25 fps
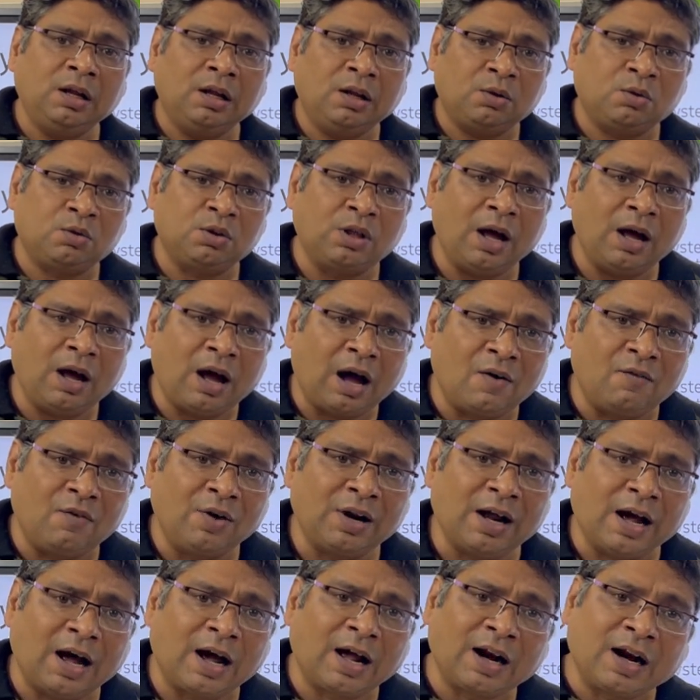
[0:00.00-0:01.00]
our
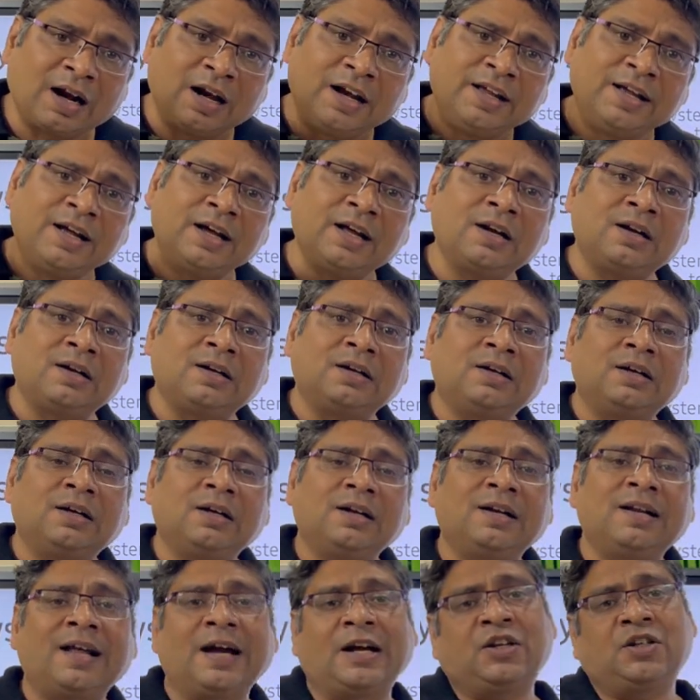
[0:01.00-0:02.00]
earlier
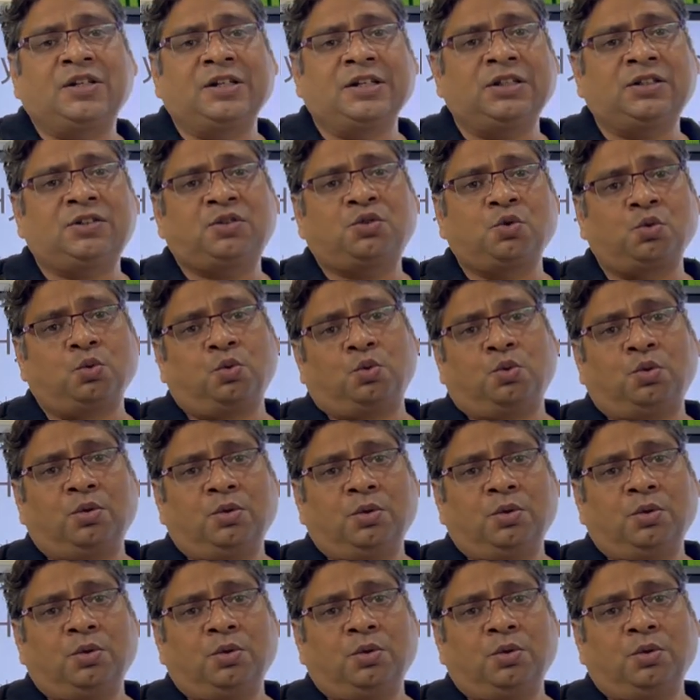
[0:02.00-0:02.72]
lectures too,